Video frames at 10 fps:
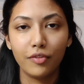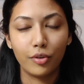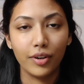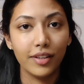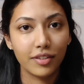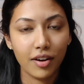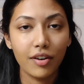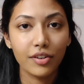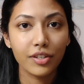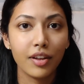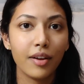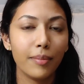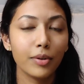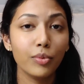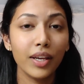for its cars,
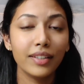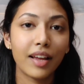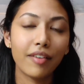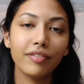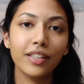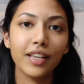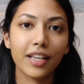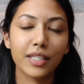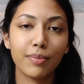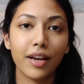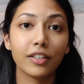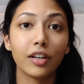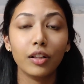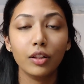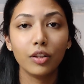but we can definitely expect
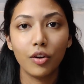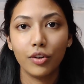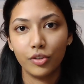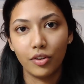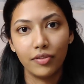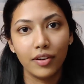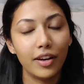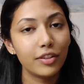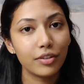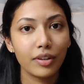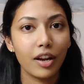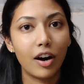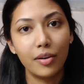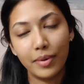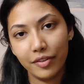a lot of other
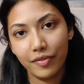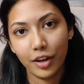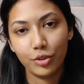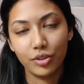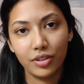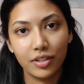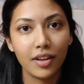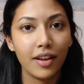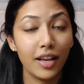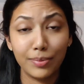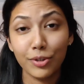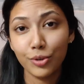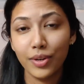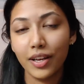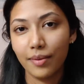car manufacturers,
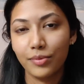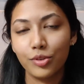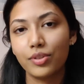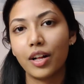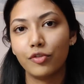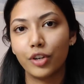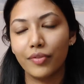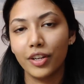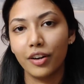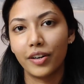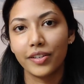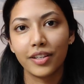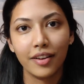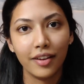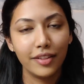especially when it comes to self-driving cars,
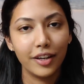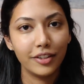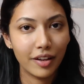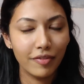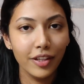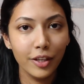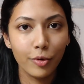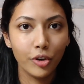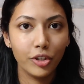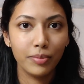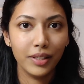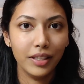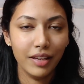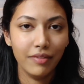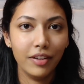they are definitely going to be
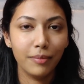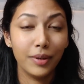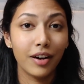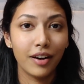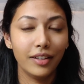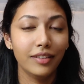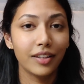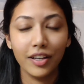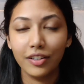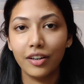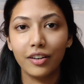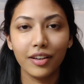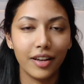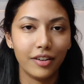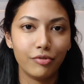leaving behind lidar
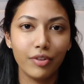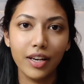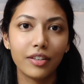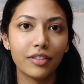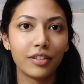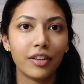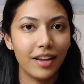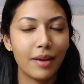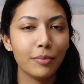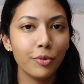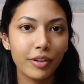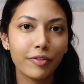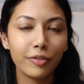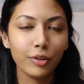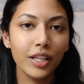and radar and moving
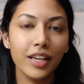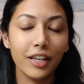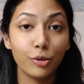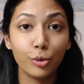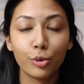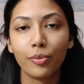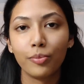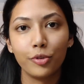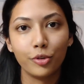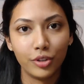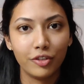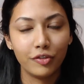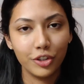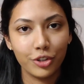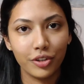fully into computer
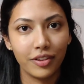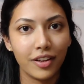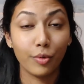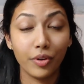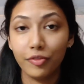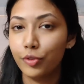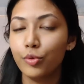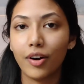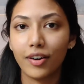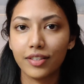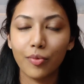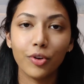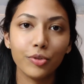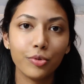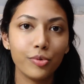vision. So if you are
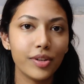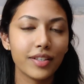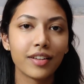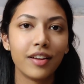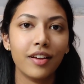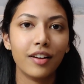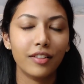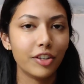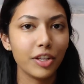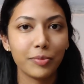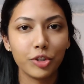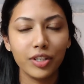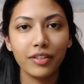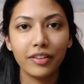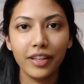someone who is learning
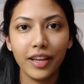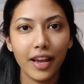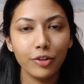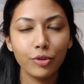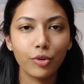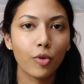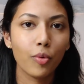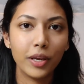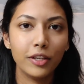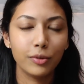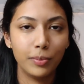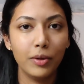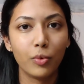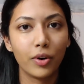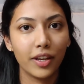machine learning and you're hoping to be
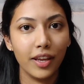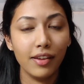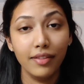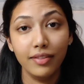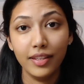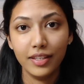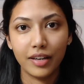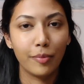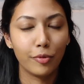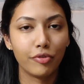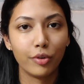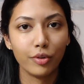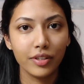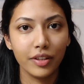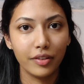working in these type of
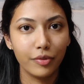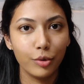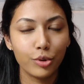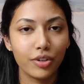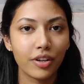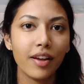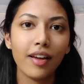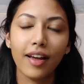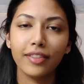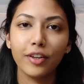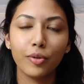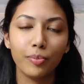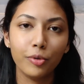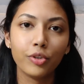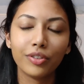roles in the future, I think
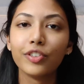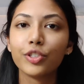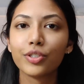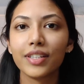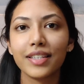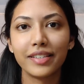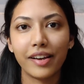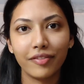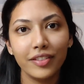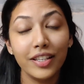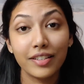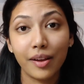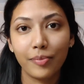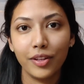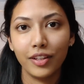computer vision is definitely
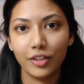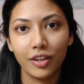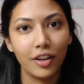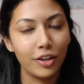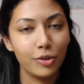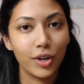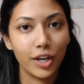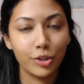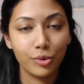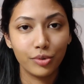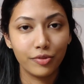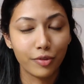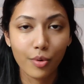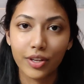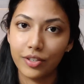something that you guys should
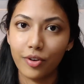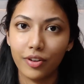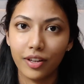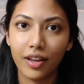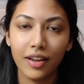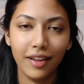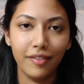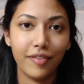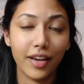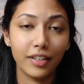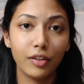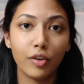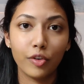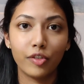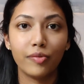focus on. In fact, a
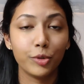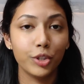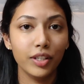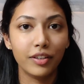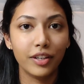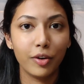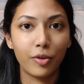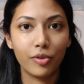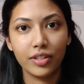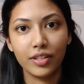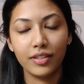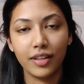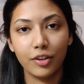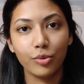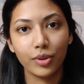lot of machine learning courses
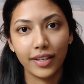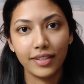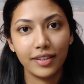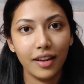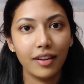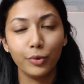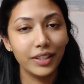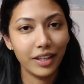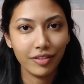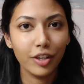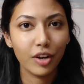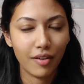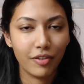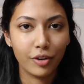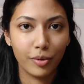that you guys take will definitely
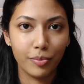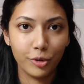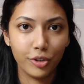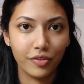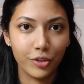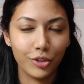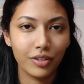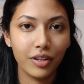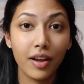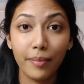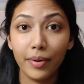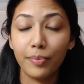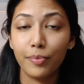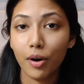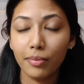cover computer vision,
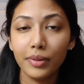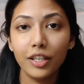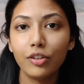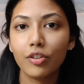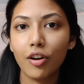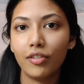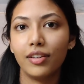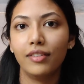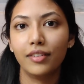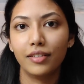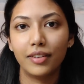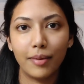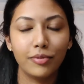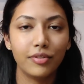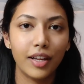but probably not in the
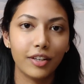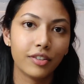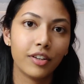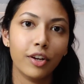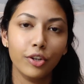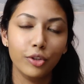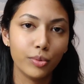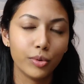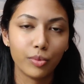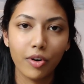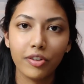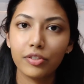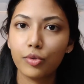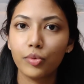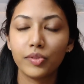depth that you would want.
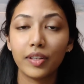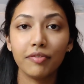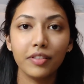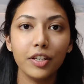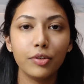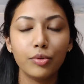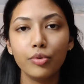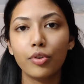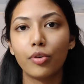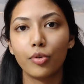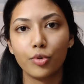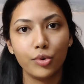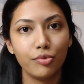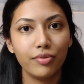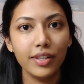So definitely do your
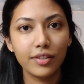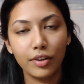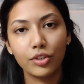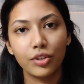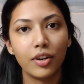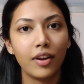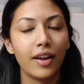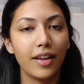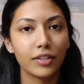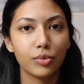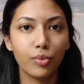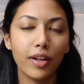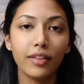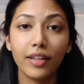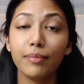own research as
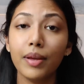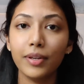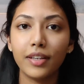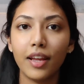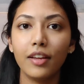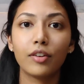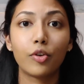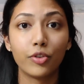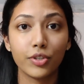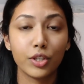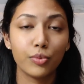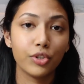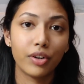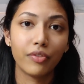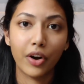well and maybe take courses
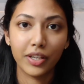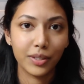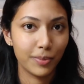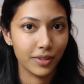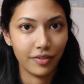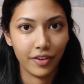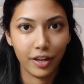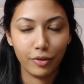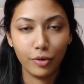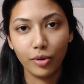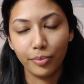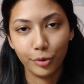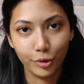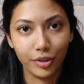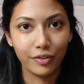which are very specific to
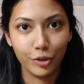computer